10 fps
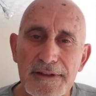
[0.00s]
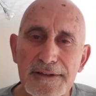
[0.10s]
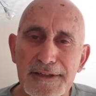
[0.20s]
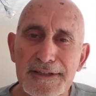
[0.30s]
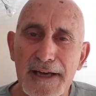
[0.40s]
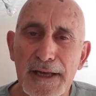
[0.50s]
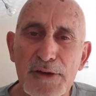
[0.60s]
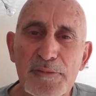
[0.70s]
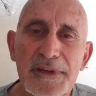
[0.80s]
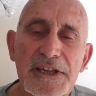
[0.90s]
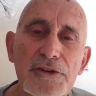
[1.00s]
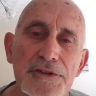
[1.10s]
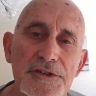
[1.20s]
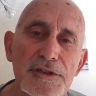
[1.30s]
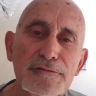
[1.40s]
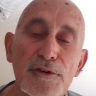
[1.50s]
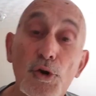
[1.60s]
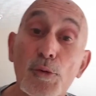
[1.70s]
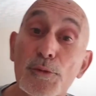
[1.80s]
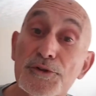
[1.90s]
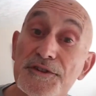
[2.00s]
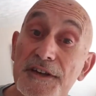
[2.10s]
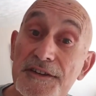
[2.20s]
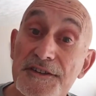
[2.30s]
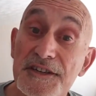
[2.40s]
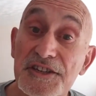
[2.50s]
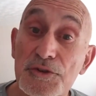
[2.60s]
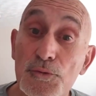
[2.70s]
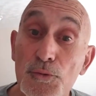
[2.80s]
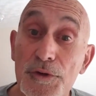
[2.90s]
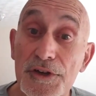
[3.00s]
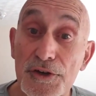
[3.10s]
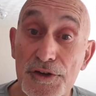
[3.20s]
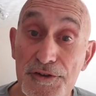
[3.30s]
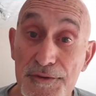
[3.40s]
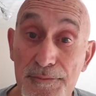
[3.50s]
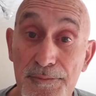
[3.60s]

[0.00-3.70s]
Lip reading: that I have been a Christian for almost 62 years.